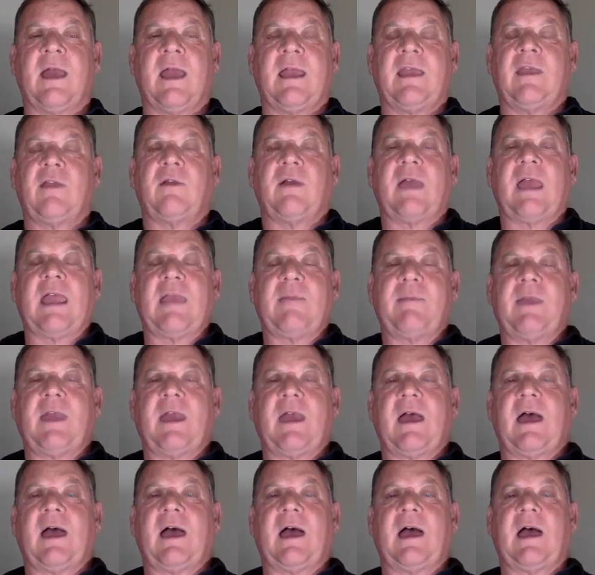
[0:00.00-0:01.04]
You know,
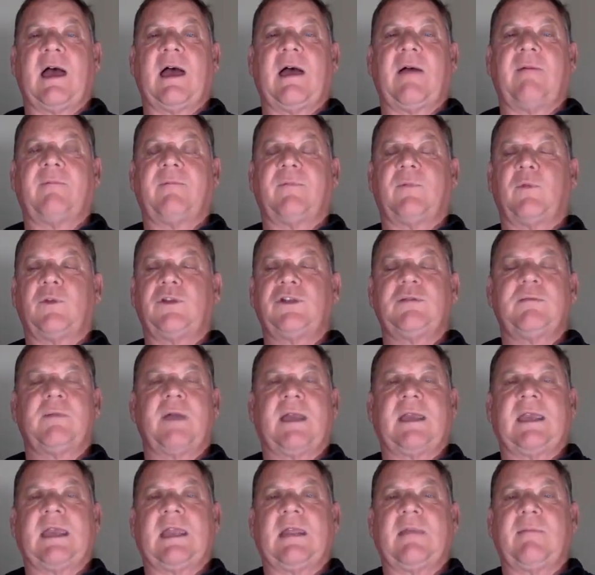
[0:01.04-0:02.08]
Amy, um, would you
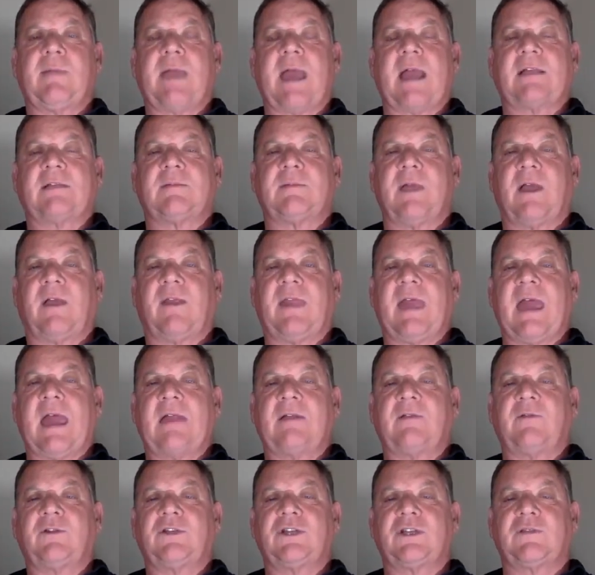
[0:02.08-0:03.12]
mind getting back to me on
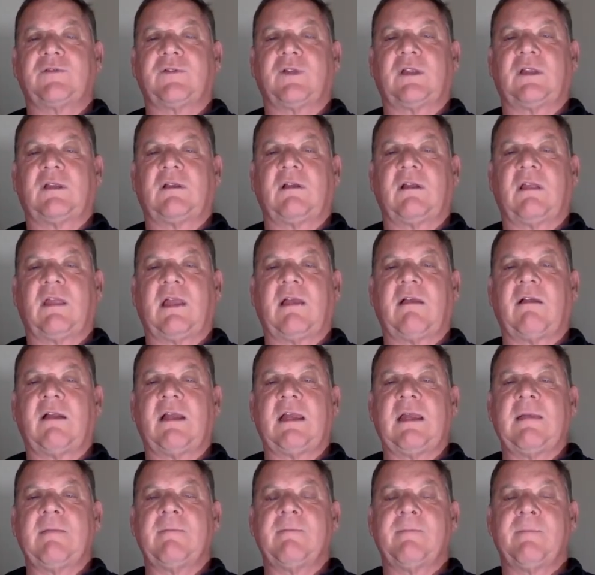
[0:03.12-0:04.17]
that just for a little
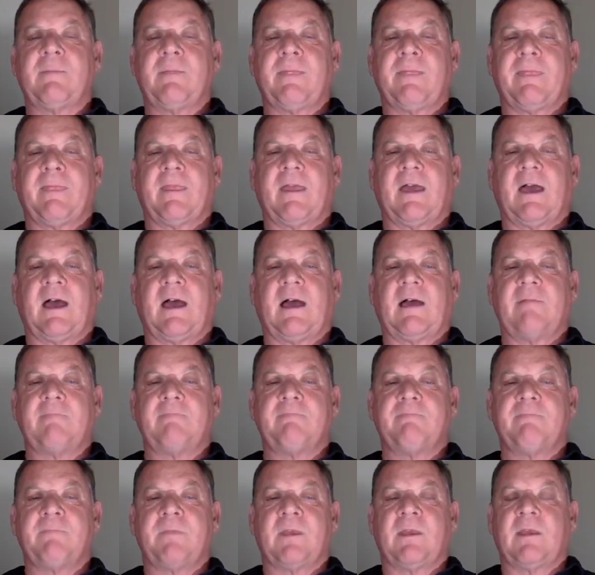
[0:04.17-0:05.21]
clarity? Um,
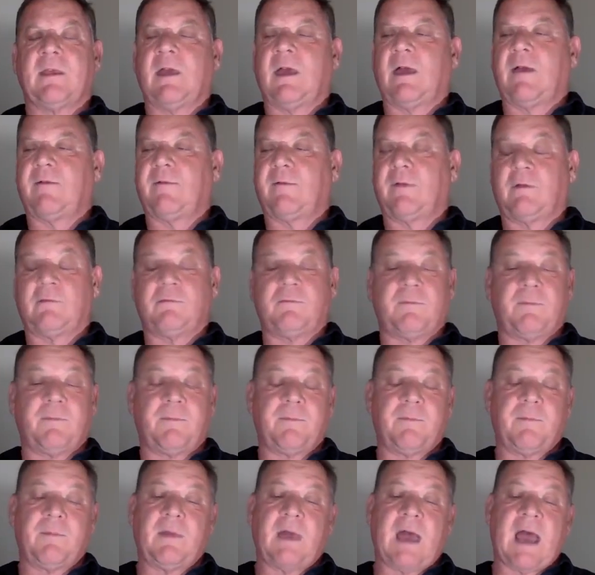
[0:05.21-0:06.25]

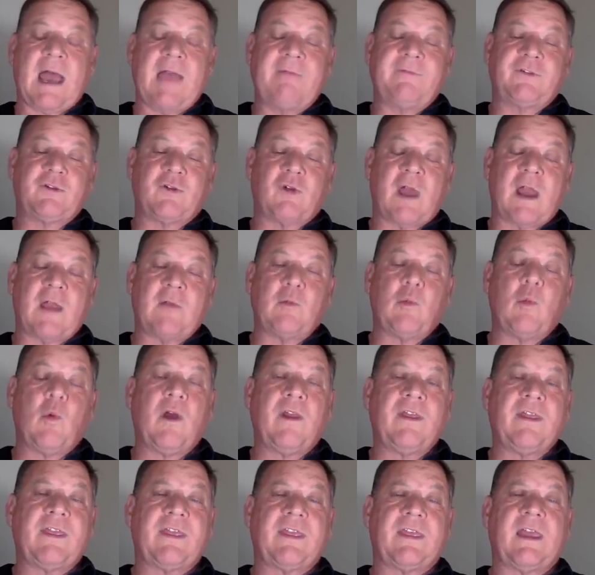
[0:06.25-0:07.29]
I've tried
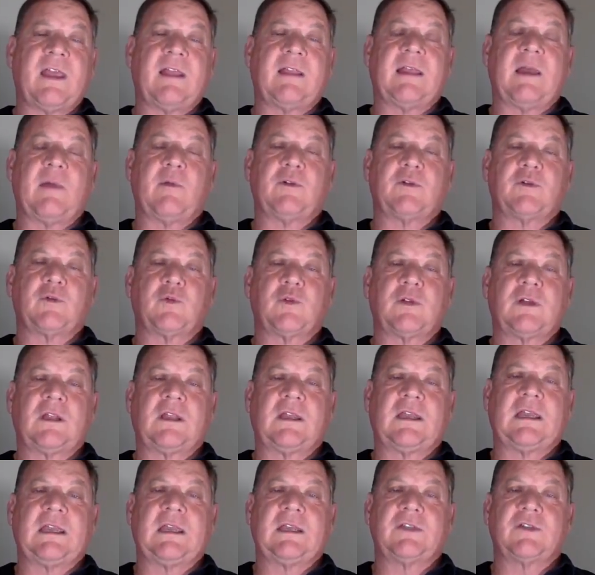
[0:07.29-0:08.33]
one thing that was
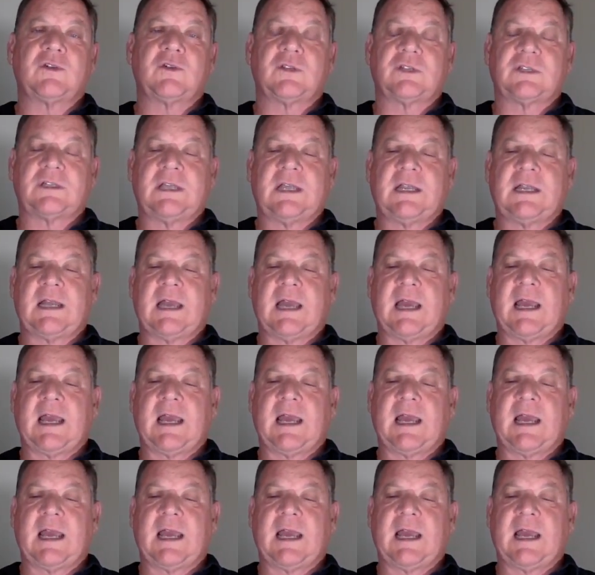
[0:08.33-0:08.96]
really interesting.